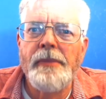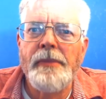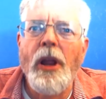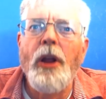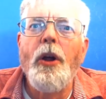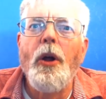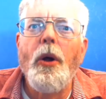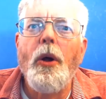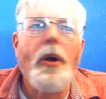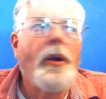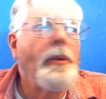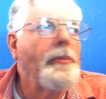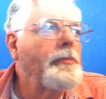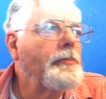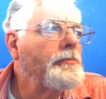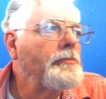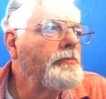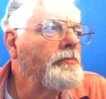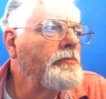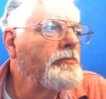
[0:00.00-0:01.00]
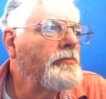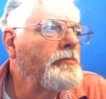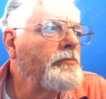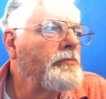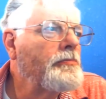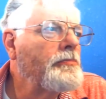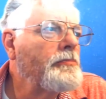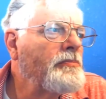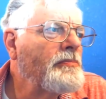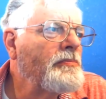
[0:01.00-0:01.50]

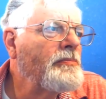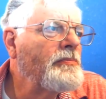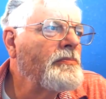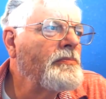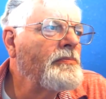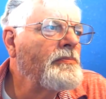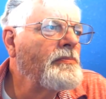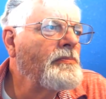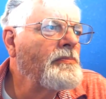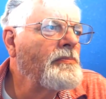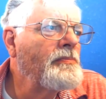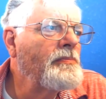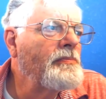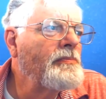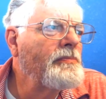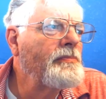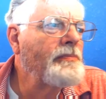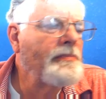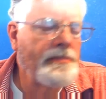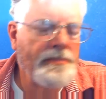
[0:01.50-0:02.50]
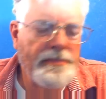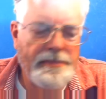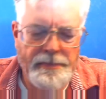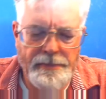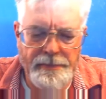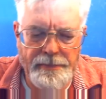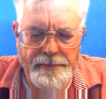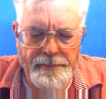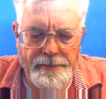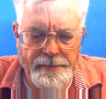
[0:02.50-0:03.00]

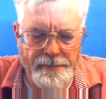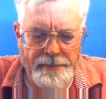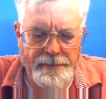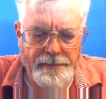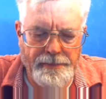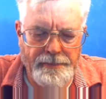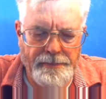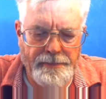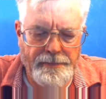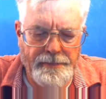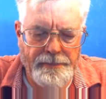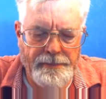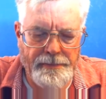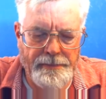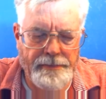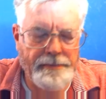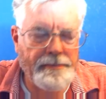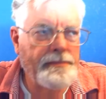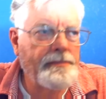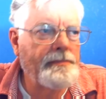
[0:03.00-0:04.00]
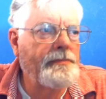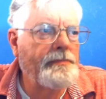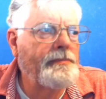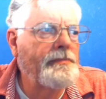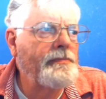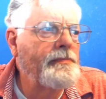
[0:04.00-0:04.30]
[no speech]